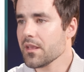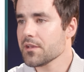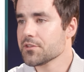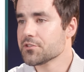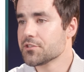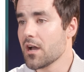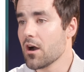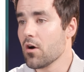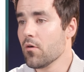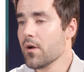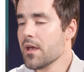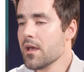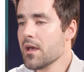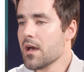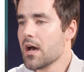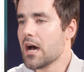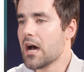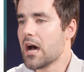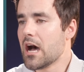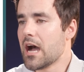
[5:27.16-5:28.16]
So
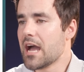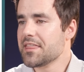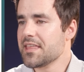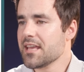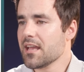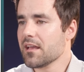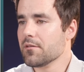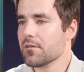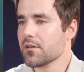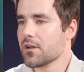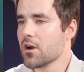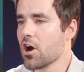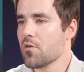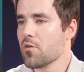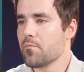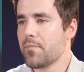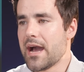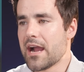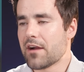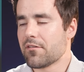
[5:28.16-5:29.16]
uh, I think
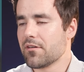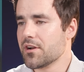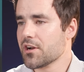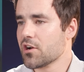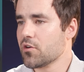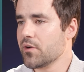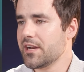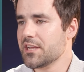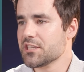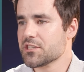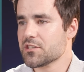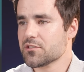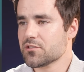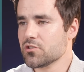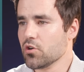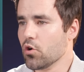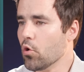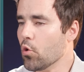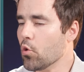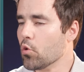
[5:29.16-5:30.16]
card background in green is
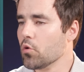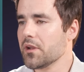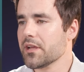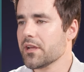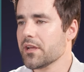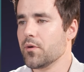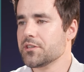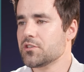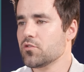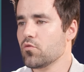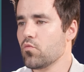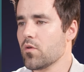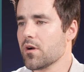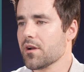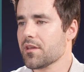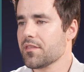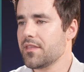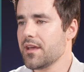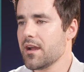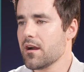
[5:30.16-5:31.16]
totally going to
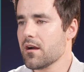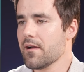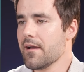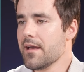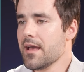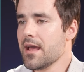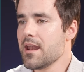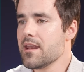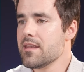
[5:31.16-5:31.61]
work there.